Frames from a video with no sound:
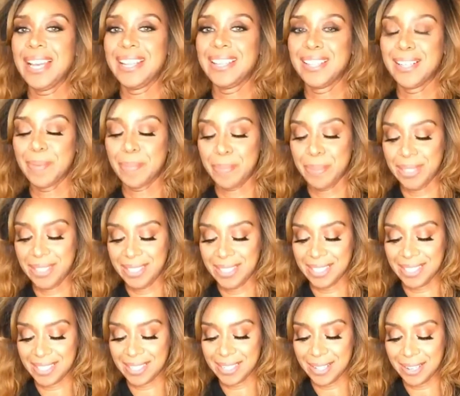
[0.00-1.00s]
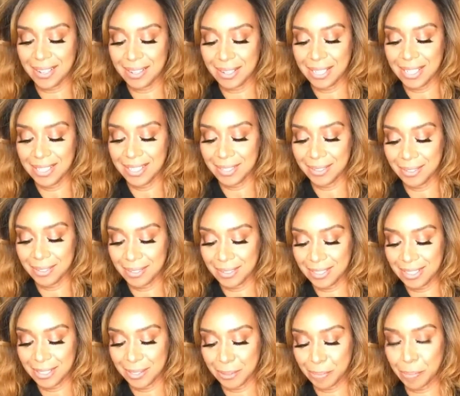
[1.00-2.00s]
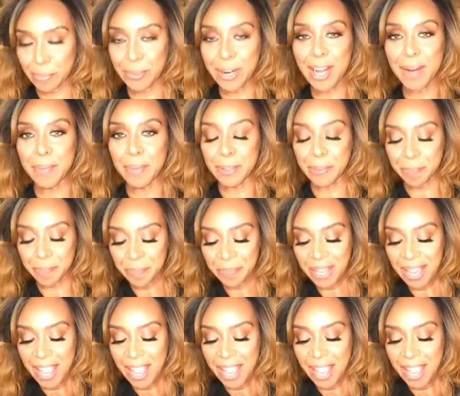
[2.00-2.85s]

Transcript: end up with this little problem.